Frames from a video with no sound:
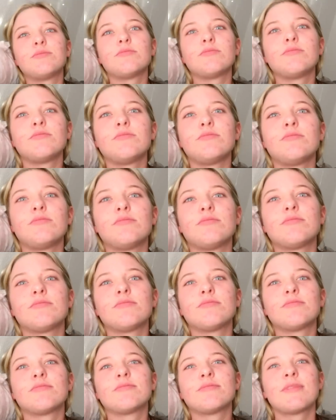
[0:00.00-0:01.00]
Drop
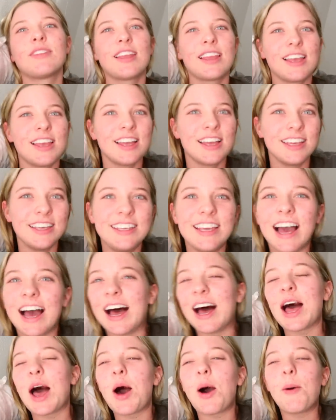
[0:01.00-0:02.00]
advice, guys.
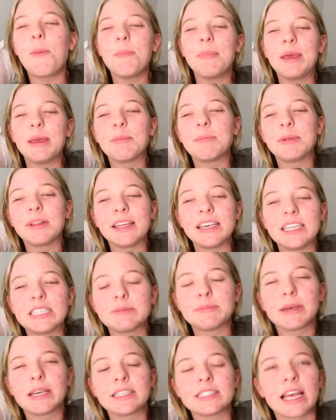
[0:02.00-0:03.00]
Yeah, help me,
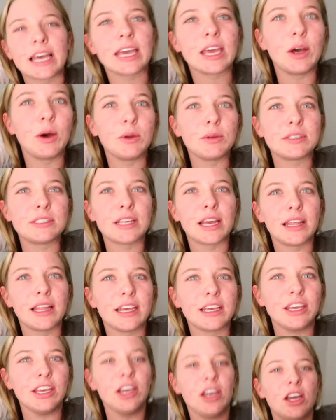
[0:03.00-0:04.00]
please. Because, like, he'll say,
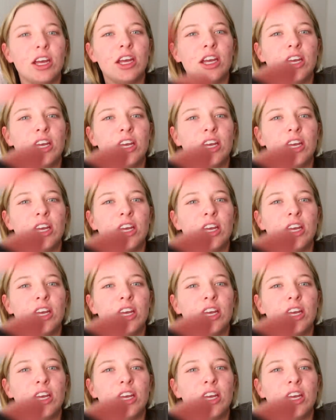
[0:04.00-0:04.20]
like,